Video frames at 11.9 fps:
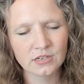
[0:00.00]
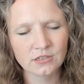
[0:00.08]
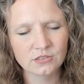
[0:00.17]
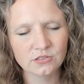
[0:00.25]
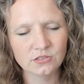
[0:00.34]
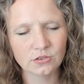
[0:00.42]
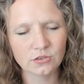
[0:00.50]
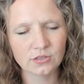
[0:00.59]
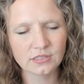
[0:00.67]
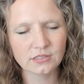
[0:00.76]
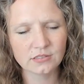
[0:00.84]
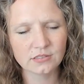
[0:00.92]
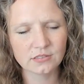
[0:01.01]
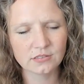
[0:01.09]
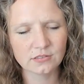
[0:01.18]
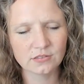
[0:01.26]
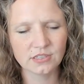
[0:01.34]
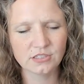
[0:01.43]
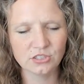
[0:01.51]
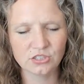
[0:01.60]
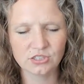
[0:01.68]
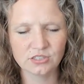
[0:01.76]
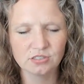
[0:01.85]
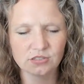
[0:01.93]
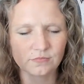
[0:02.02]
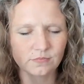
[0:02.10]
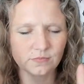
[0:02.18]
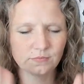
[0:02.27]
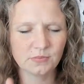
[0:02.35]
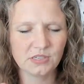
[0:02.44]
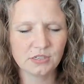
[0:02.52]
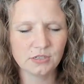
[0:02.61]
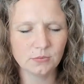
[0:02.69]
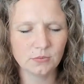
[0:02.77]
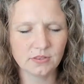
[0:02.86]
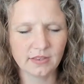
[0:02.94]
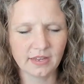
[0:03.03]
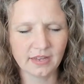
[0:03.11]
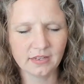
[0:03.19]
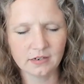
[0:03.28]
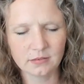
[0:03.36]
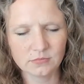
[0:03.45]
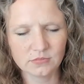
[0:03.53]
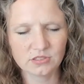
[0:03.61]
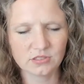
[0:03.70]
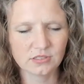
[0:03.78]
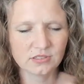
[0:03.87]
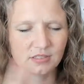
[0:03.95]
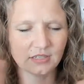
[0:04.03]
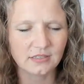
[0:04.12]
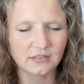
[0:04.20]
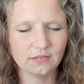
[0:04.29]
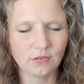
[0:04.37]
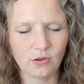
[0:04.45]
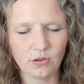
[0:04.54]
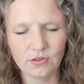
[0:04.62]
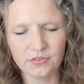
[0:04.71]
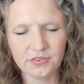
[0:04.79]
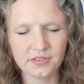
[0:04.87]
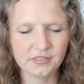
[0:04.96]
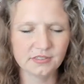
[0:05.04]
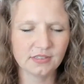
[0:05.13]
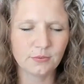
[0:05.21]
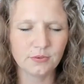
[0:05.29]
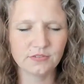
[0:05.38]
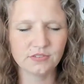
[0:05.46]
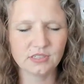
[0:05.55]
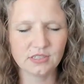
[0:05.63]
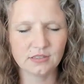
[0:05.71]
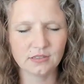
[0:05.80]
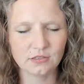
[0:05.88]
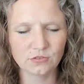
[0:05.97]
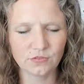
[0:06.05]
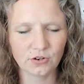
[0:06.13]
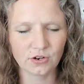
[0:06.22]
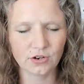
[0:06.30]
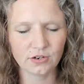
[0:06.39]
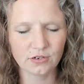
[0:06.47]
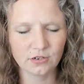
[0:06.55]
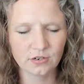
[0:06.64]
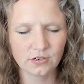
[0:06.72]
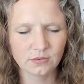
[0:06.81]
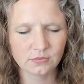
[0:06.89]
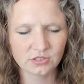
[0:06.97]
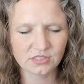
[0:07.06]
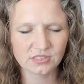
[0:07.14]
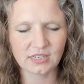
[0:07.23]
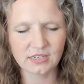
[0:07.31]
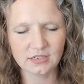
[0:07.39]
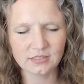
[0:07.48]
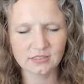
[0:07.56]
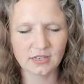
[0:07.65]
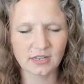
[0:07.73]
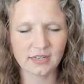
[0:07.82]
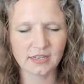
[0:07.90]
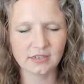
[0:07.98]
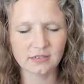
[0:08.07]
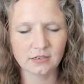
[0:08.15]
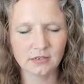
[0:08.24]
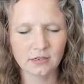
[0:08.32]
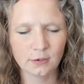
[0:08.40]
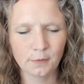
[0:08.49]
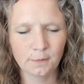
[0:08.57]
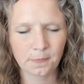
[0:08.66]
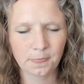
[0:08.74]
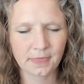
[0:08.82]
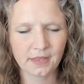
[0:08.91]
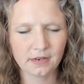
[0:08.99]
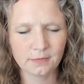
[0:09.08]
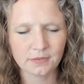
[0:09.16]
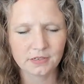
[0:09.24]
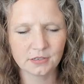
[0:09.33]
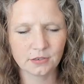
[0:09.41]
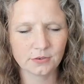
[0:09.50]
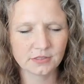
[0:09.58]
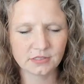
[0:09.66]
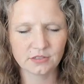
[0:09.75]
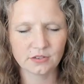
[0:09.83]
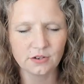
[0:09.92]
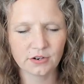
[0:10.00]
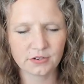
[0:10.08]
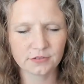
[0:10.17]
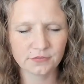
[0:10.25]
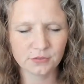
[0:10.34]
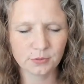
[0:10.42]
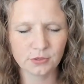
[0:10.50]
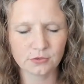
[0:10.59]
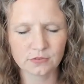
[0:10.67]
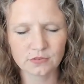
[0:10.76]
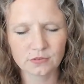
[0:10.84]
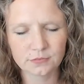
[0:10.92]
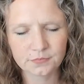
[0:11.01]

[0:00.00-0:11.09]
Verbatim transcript: So let's let's just be good with that. I'm just going to set all this that we've seen thus far, just set it aside, and I'm going to go into the heart of you both.